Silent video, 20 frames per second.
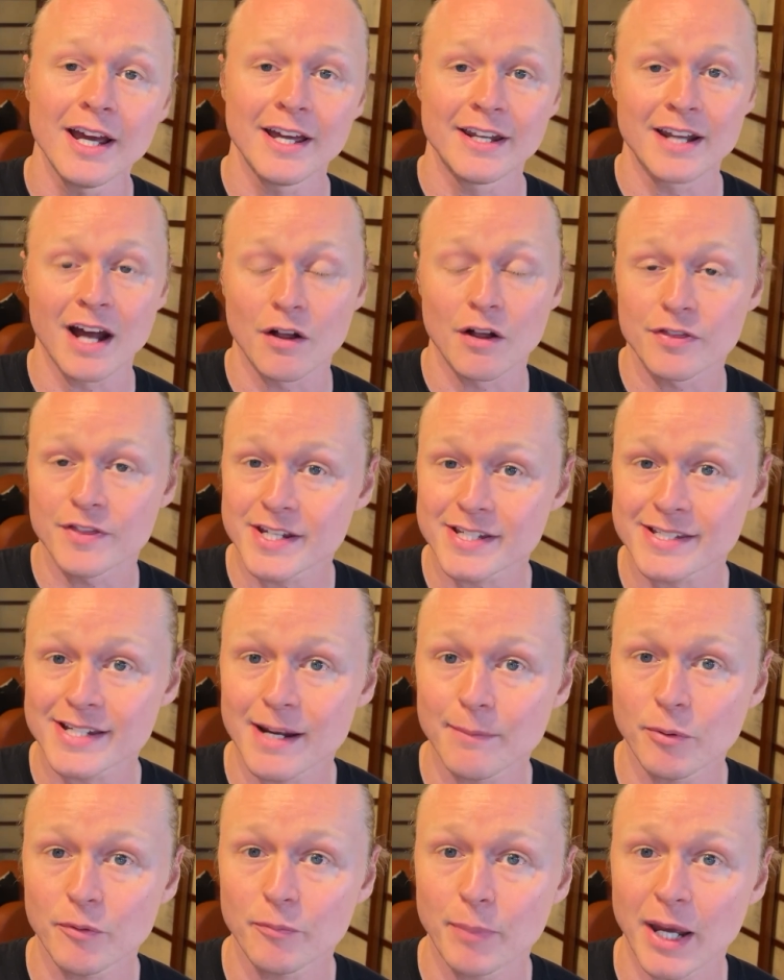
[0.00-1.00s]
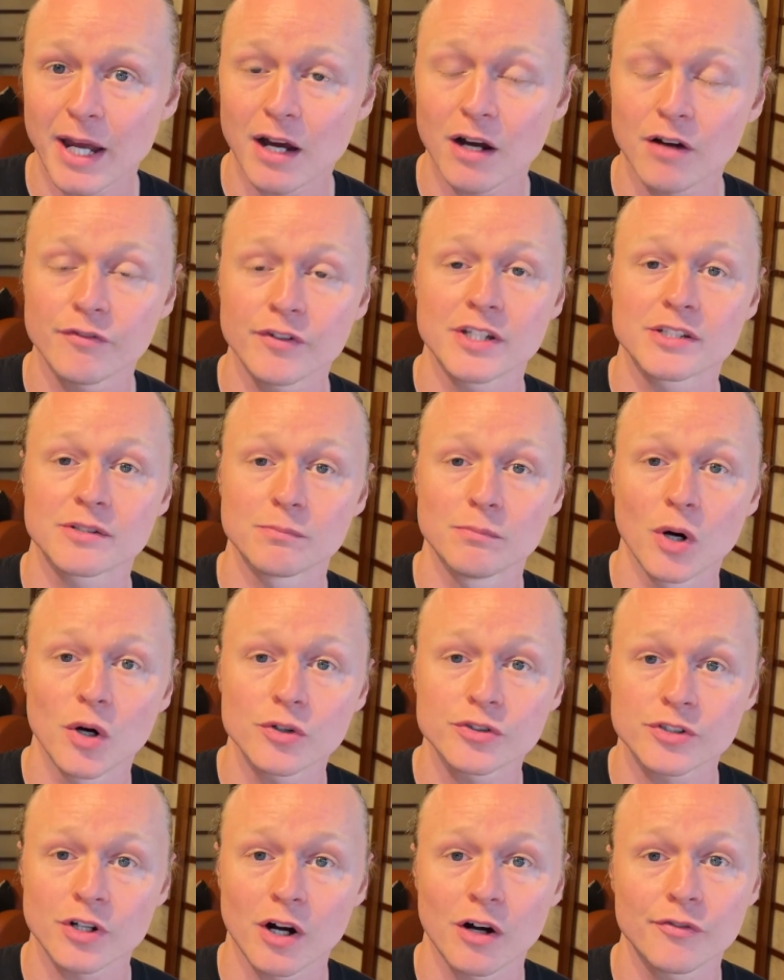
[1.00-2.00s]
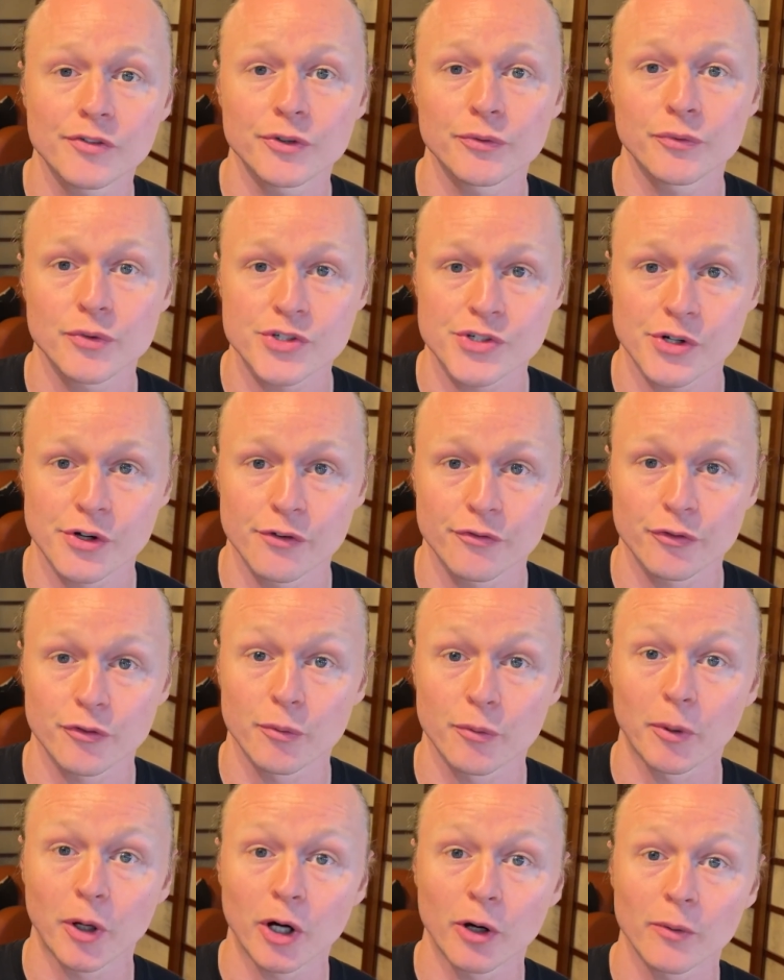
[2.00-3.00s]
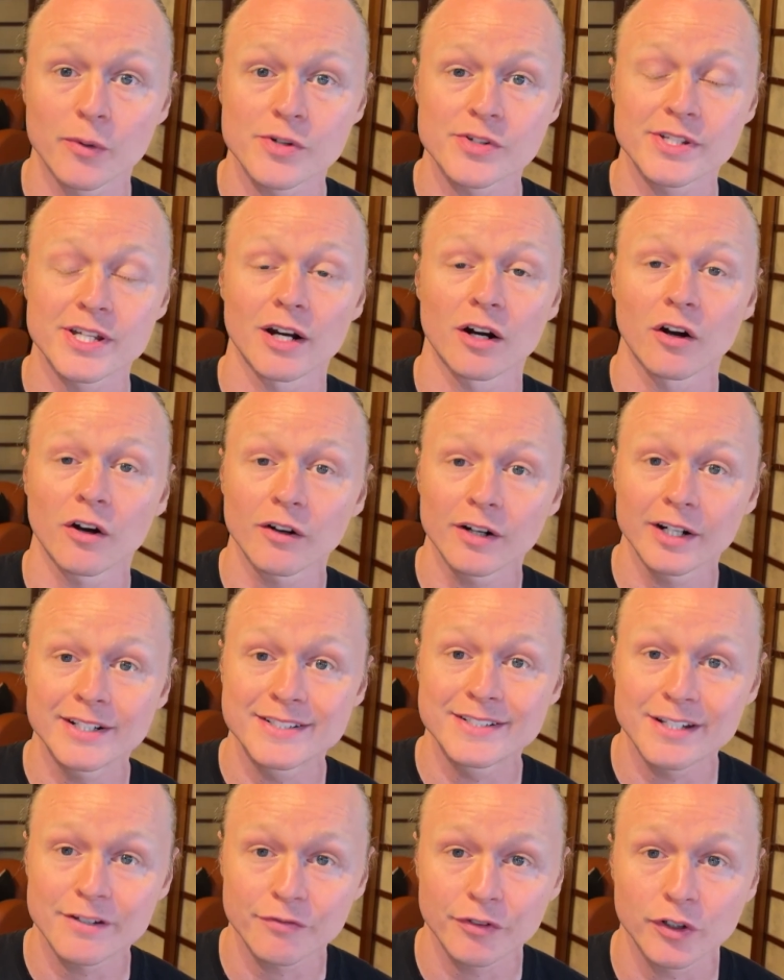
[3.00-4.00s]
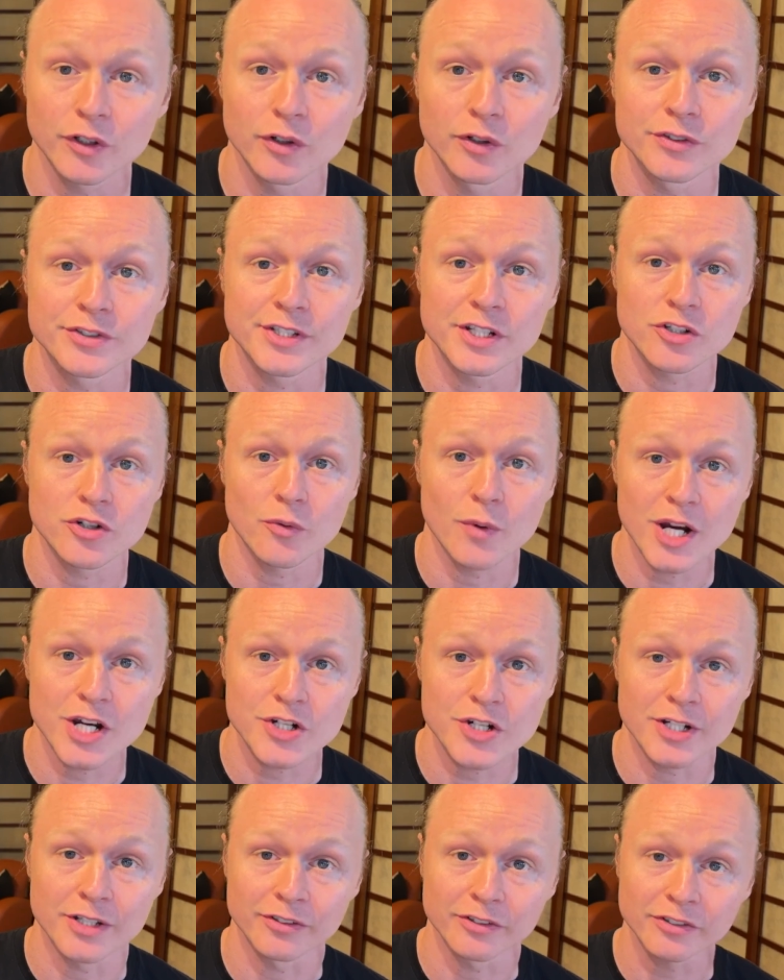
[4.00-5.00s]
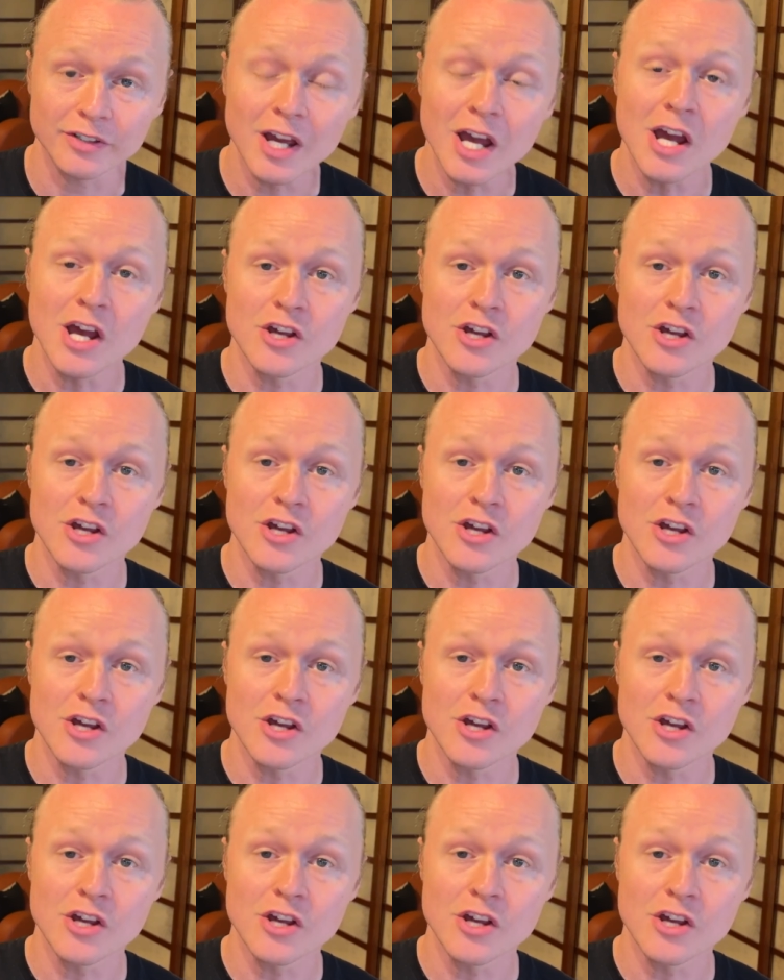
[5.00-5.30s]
Now, this type of payoff is most often reserved for borrowers that are in difficult situations.